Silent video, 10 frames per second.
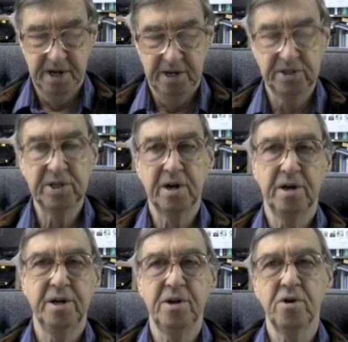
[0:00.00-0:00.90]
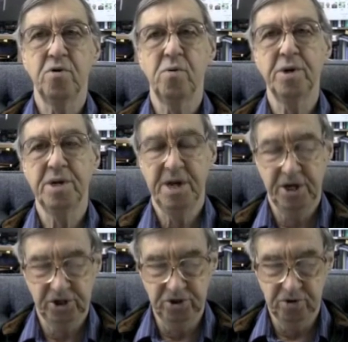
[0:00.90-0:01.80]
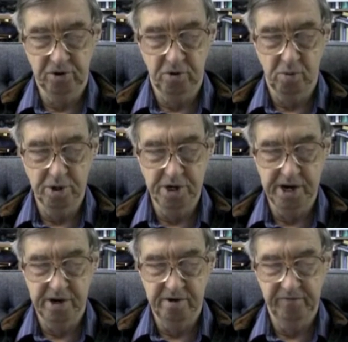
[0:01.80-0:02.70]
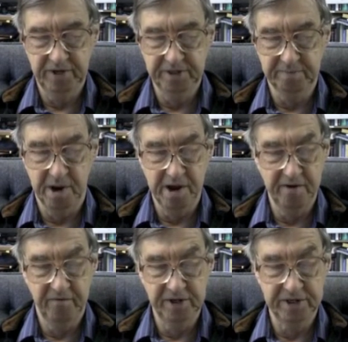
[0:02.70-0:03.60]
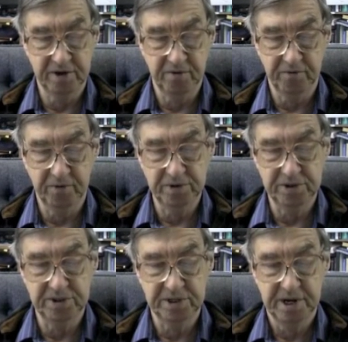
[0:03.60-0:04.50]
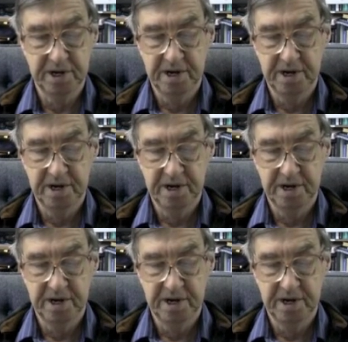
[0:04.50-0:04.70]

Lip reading: and certainly no coordination or coordinator of these blind physical forces